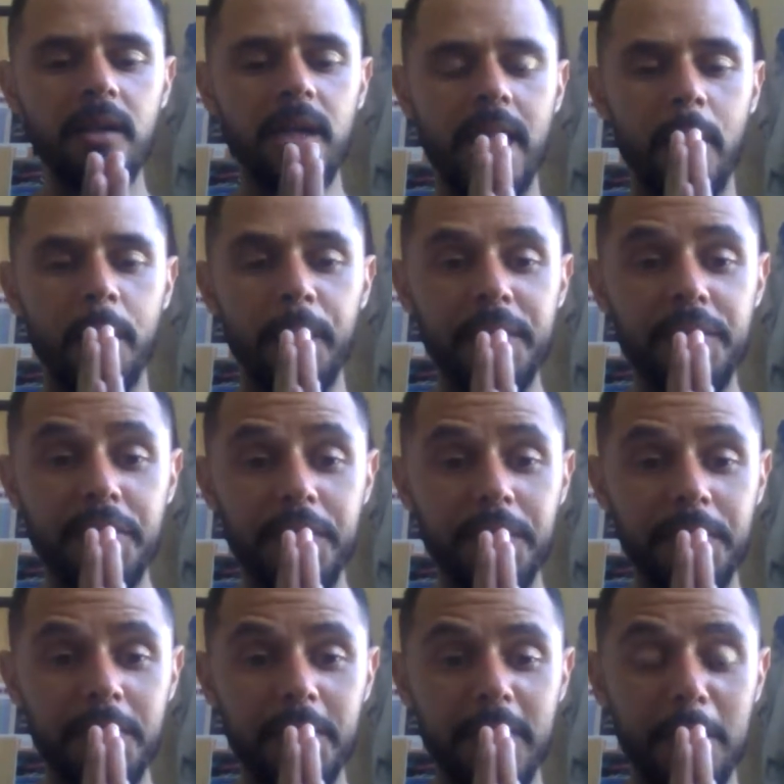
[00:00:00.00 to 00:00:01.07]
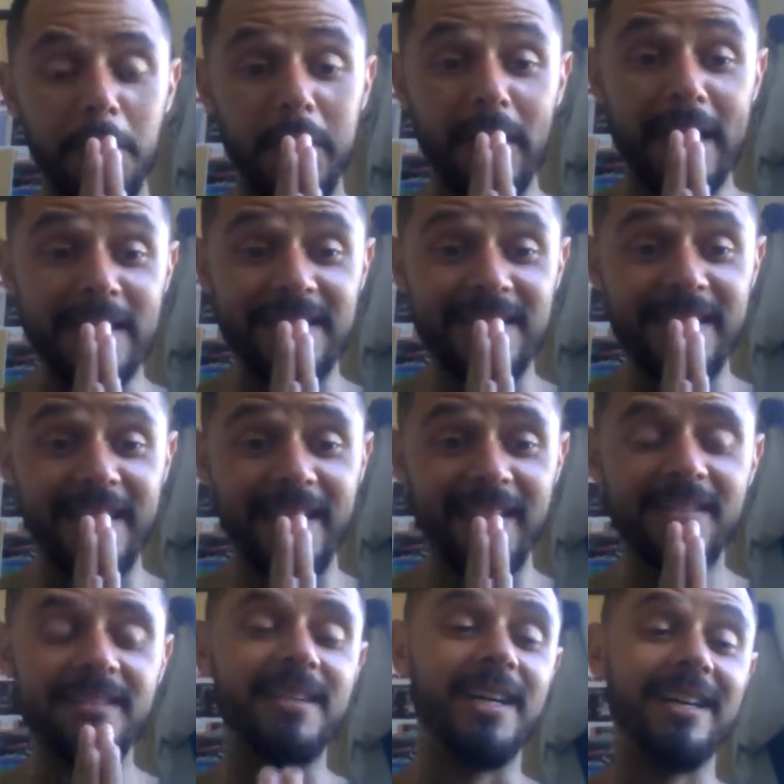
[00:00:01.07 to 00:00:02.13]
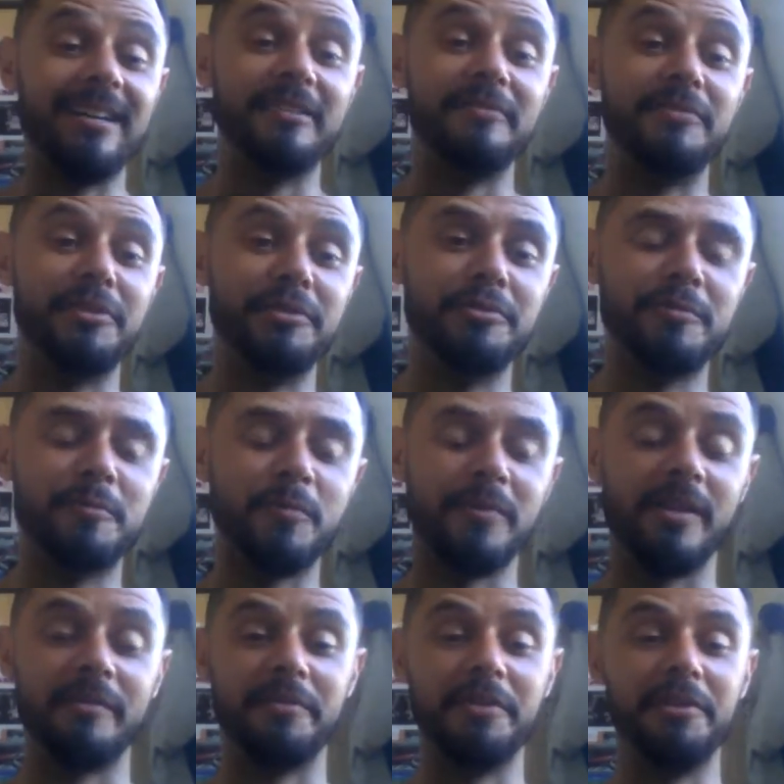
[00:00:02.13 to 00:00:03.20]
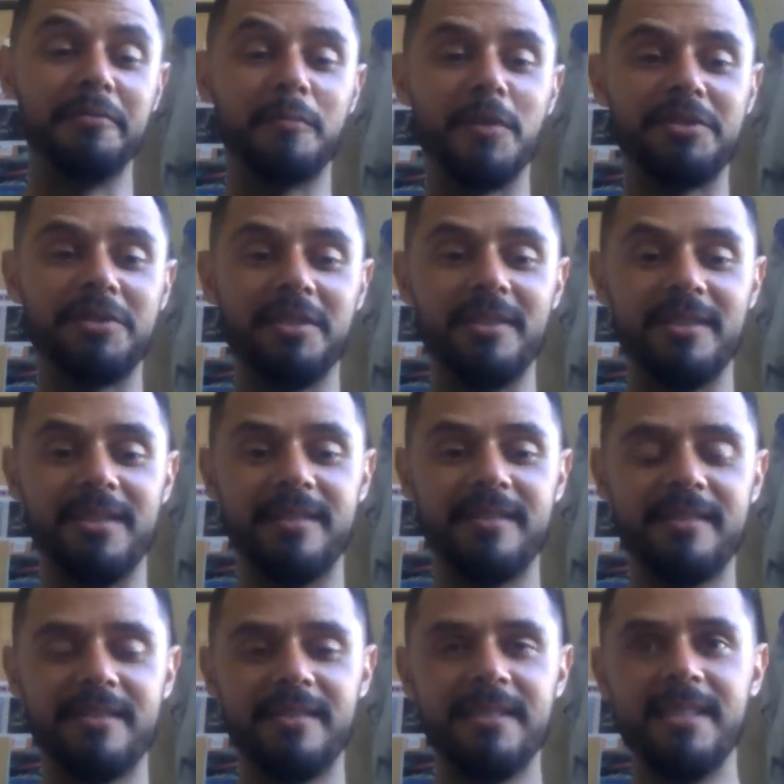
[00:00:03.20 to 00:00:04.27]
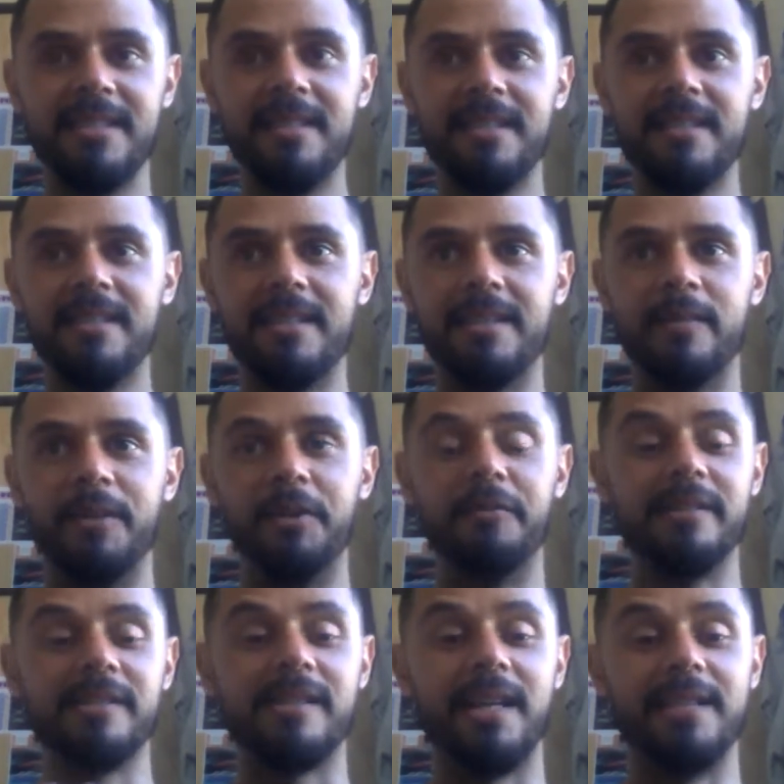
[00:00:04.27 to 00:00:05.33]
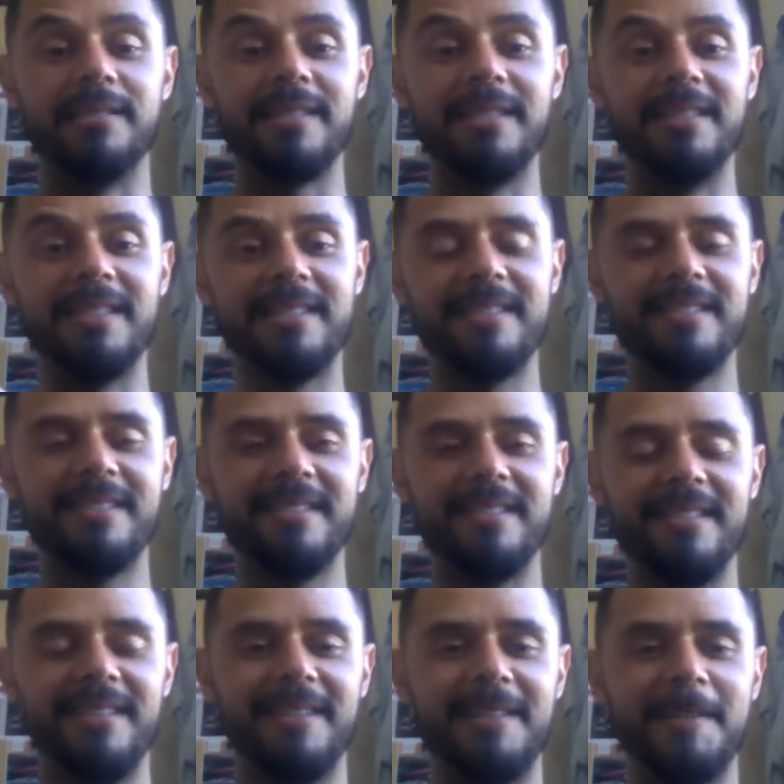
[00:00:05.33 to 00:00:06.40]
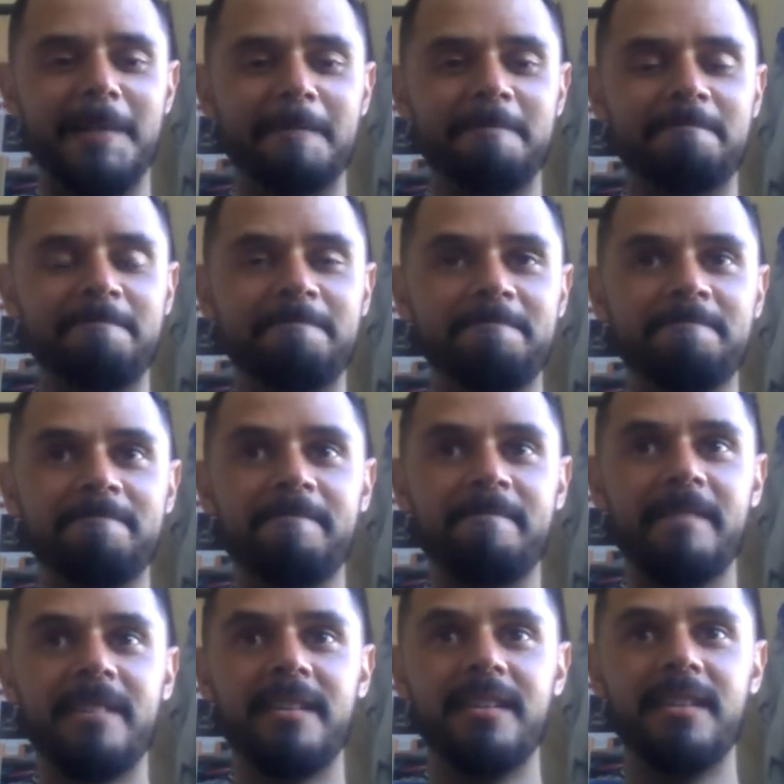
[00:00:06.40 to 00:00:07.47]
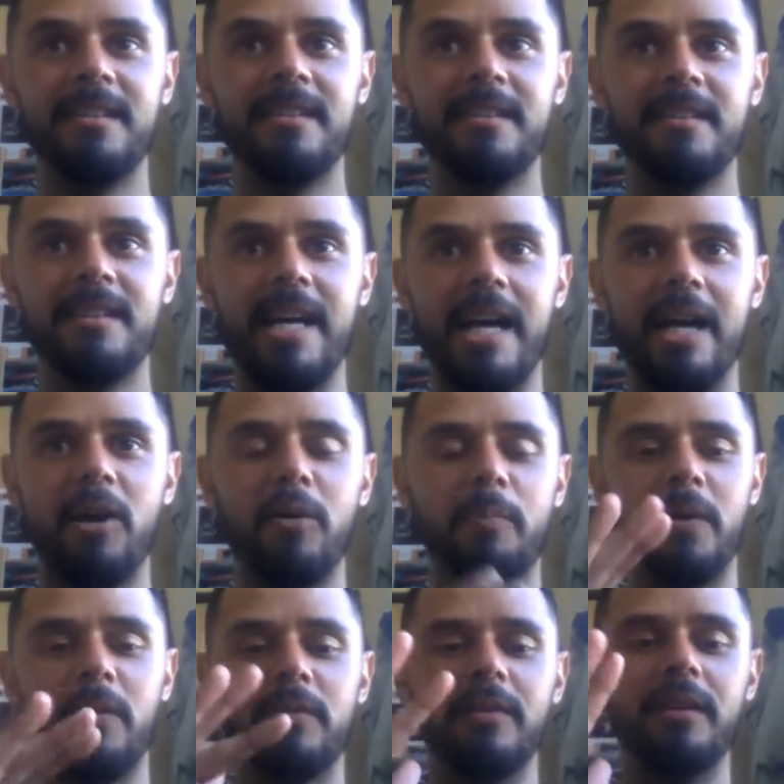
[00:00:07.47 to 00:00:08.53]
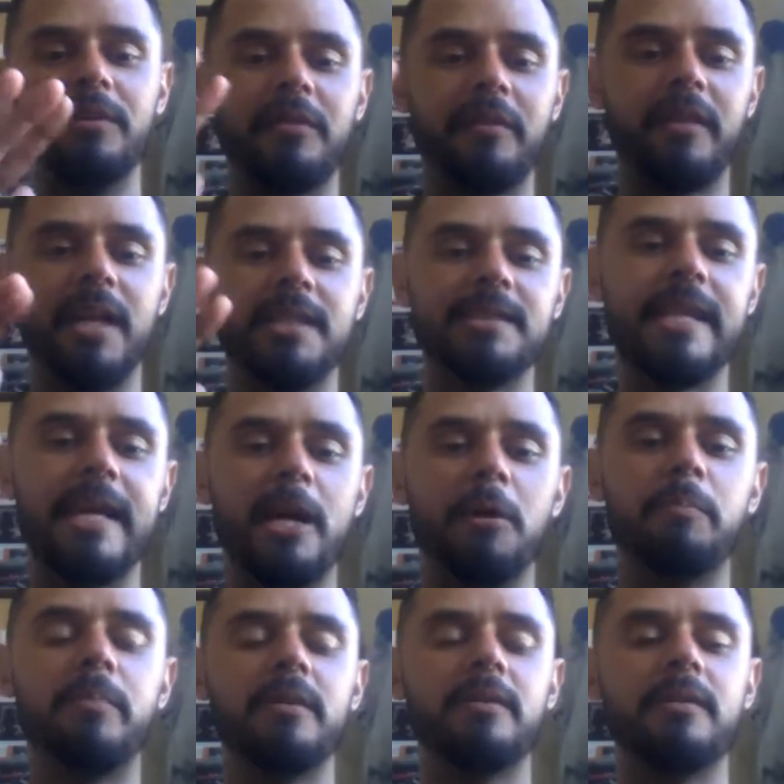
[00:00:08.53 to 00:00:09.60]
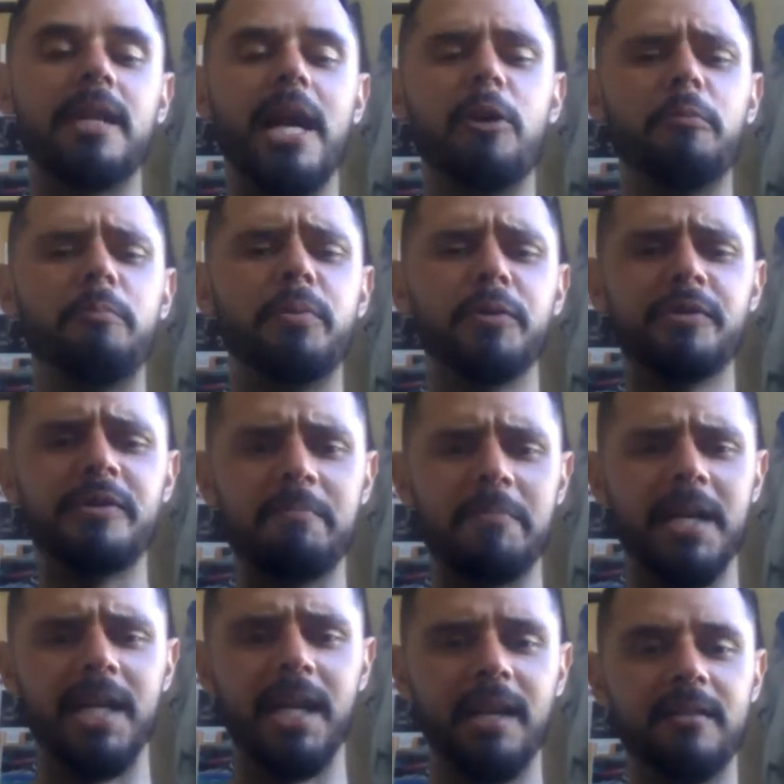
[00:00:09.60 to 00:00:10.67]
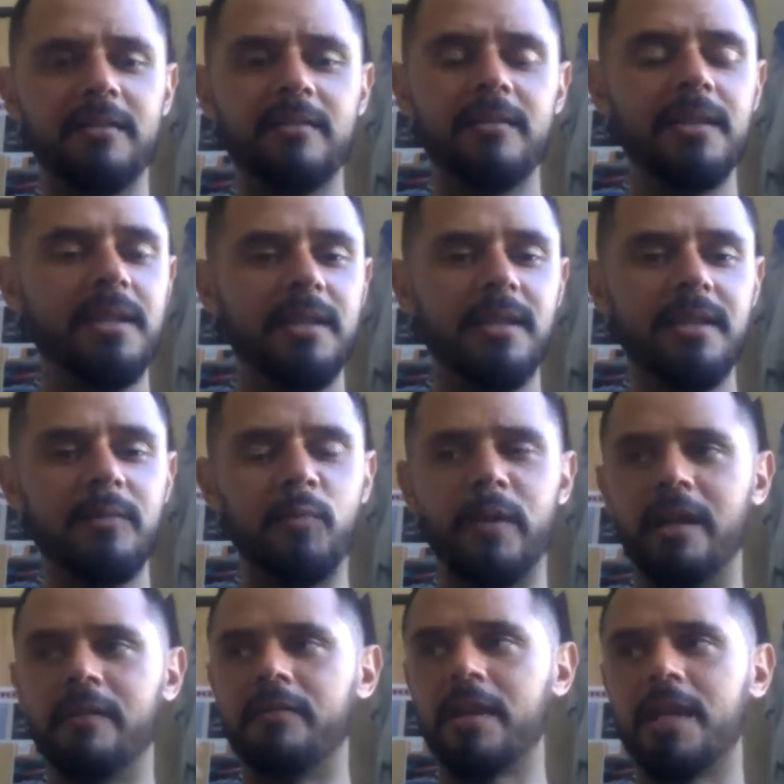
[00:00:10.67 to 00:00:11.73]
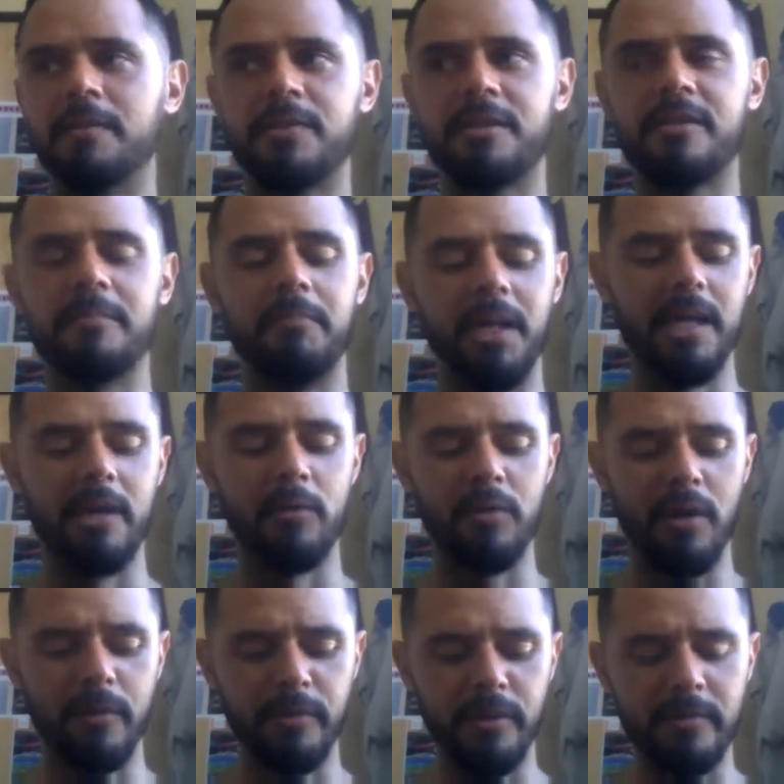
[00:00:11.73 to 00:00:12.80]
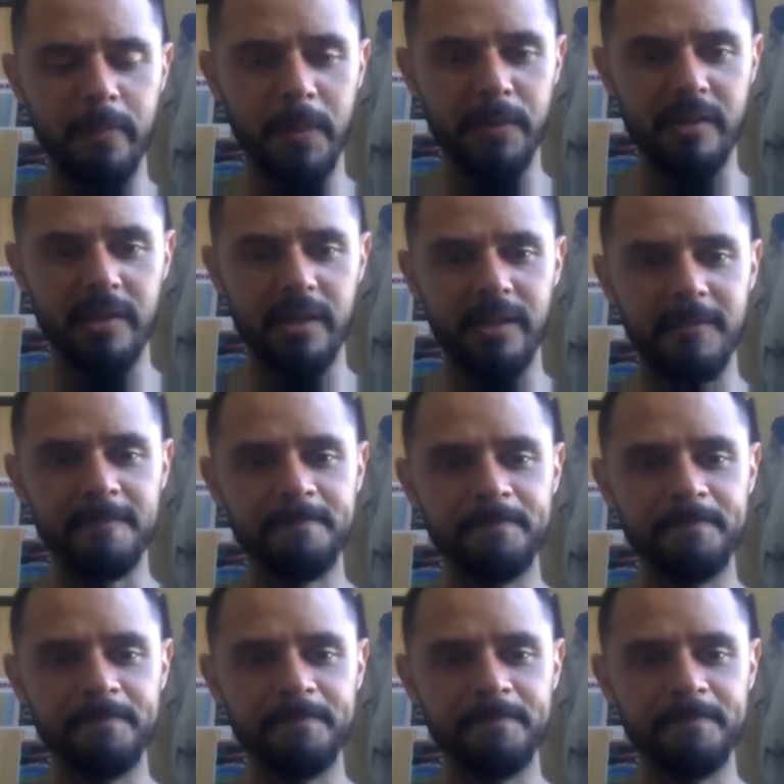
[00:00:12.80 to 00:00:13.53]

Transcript: I wish you a blessed day. I love you. Whenever you're watching this, you resign to this. I hope all the little things help. I will post many. Whatever comes to me, I will always post it.